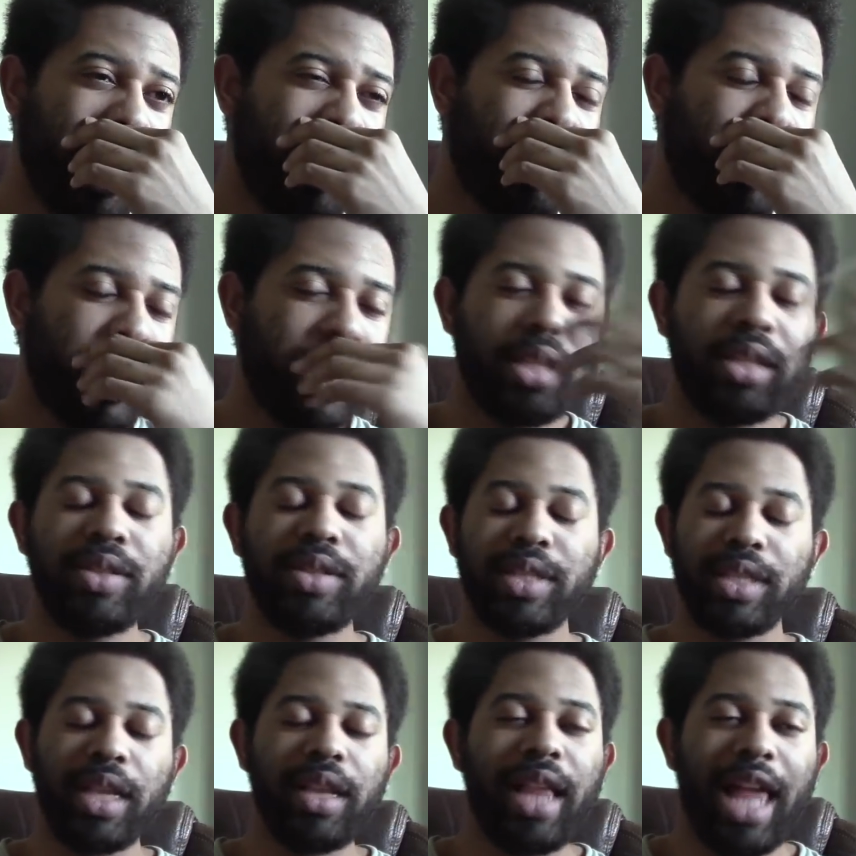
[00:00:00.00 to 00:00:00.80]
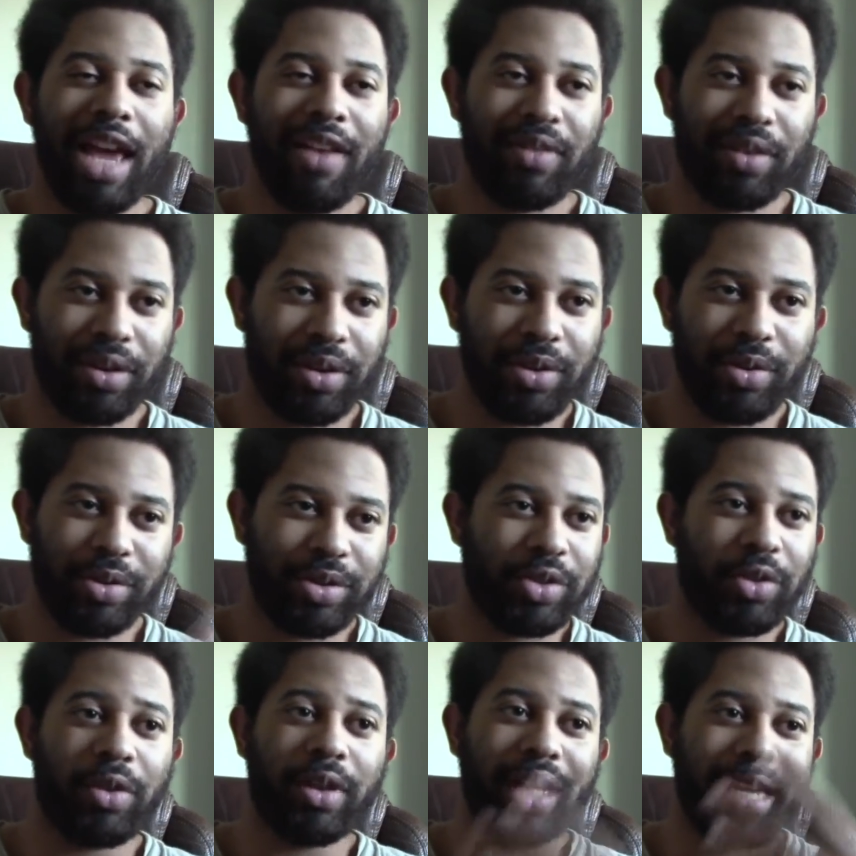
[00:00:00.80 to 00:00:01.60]
But you still have
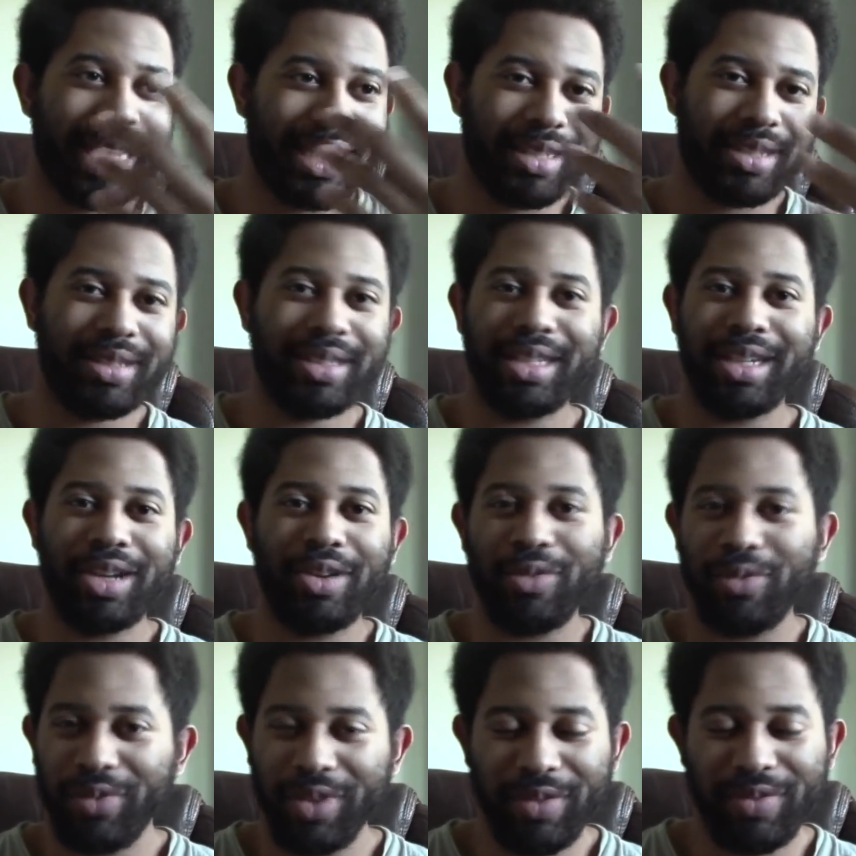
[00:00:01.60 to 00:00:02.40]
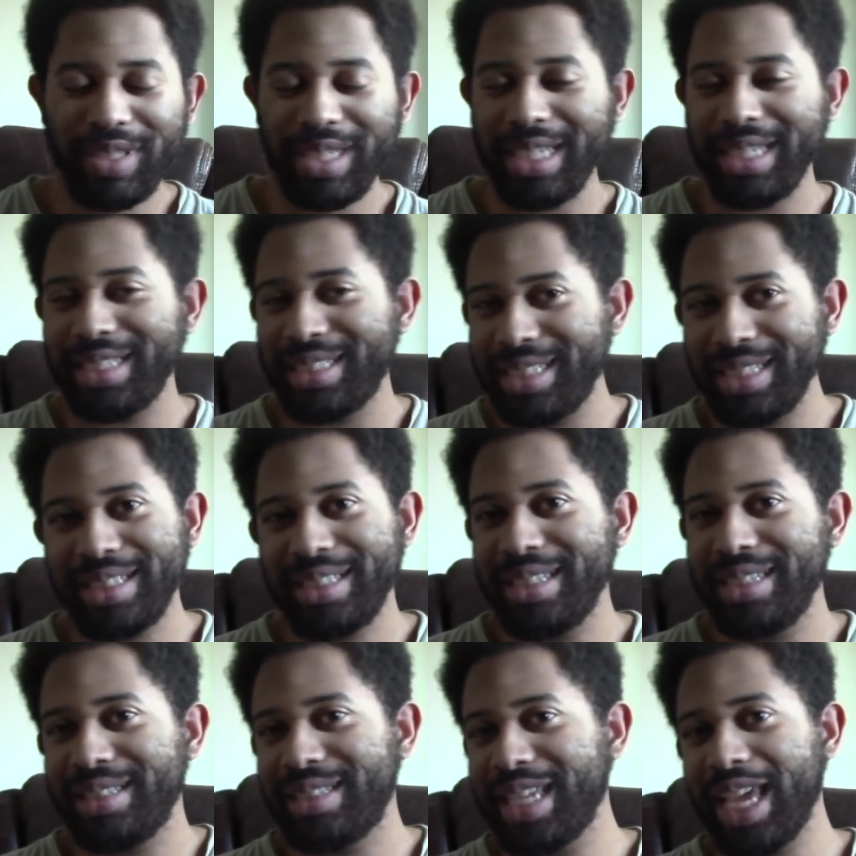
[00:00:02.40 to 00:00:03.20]
girls who are, like, you know, 15,
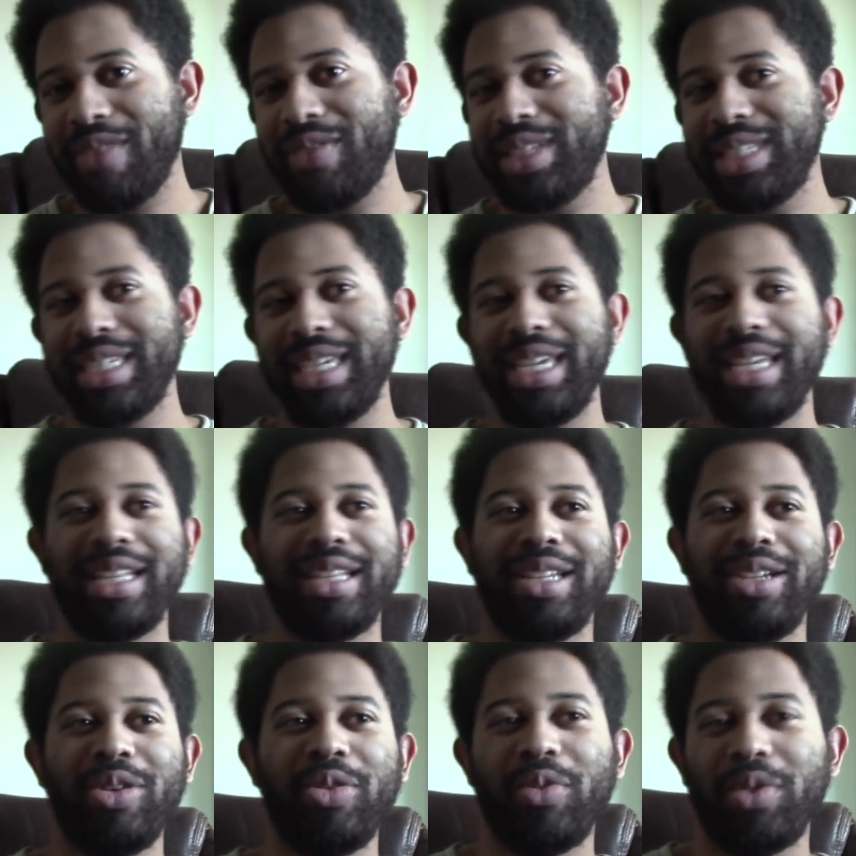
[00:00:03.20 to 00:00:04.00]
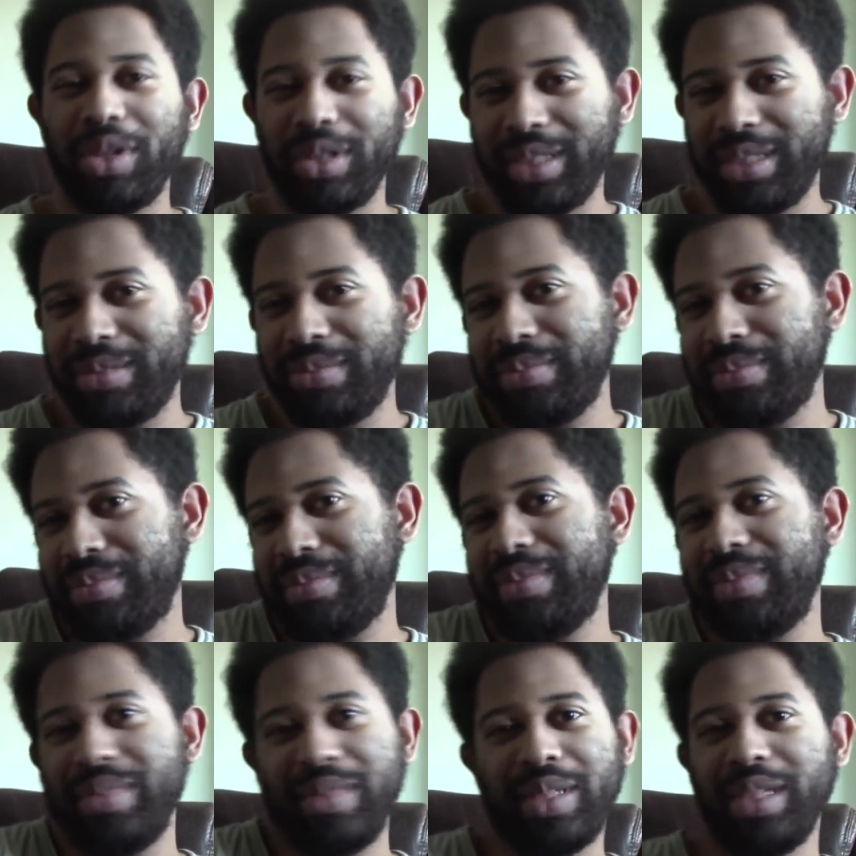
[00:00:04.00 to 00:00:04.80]
16, 17, who are
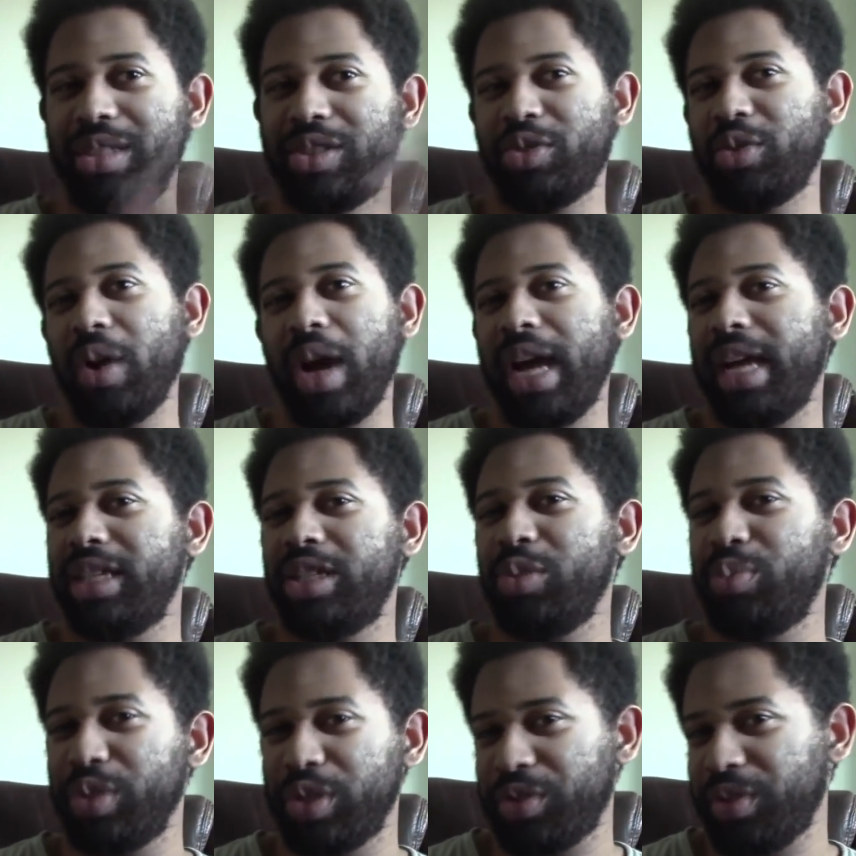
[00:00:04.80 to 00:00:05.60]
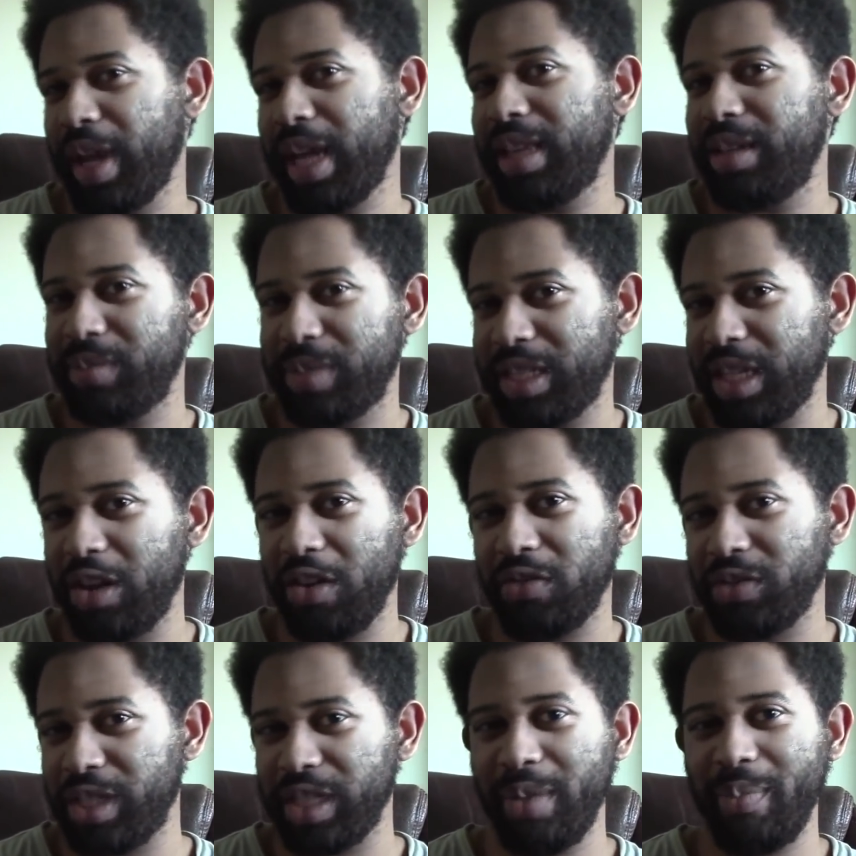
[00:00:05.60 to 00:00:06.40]
trying to portray
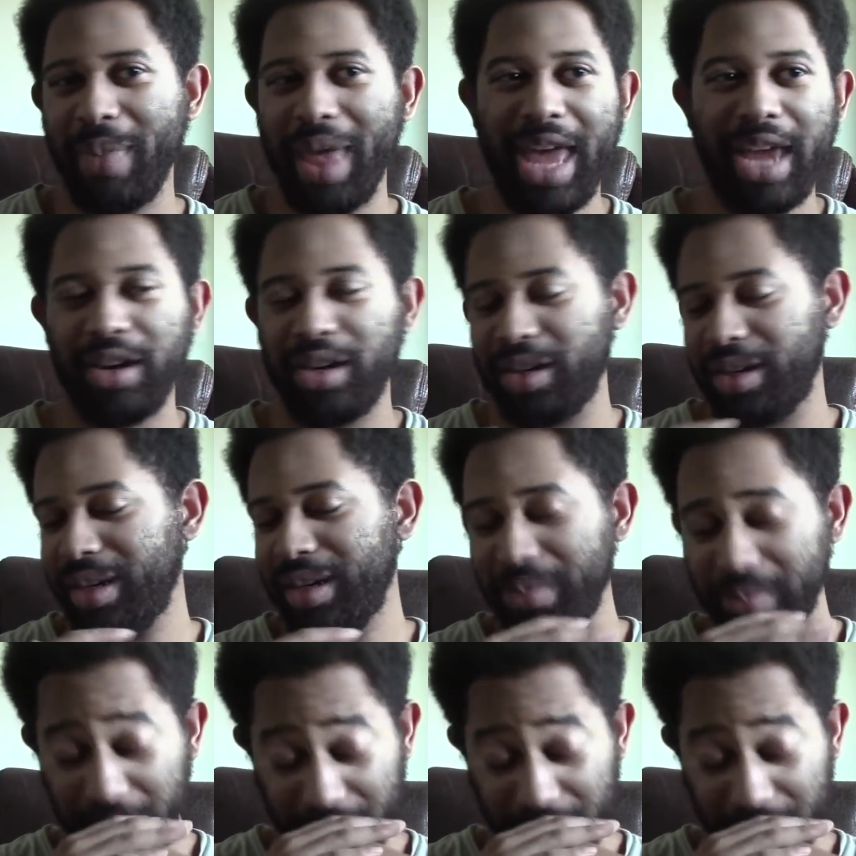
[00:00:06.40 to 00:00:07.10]
themselves in a manner,